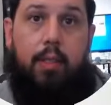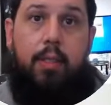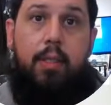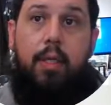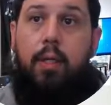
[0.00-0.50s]

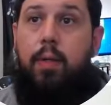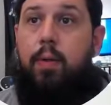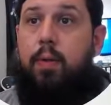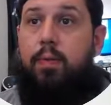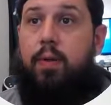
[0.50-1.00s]

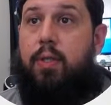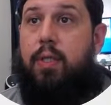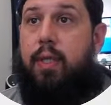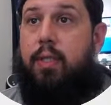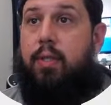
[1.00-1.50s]
So first
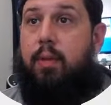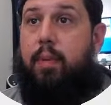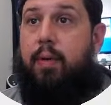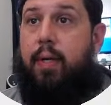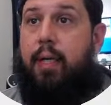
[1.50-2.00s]
thing is going to
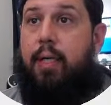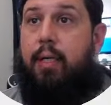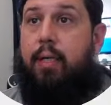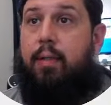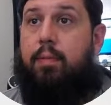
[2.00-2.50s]
be right
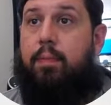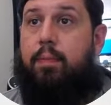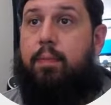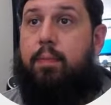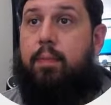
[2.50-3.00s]
here.
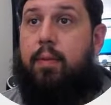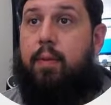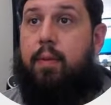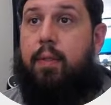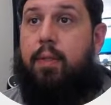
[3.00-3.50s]

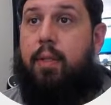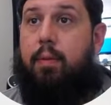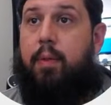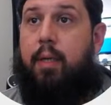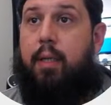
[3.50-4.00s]
Just
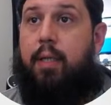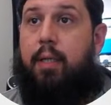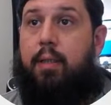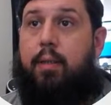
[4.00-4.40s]
double click it.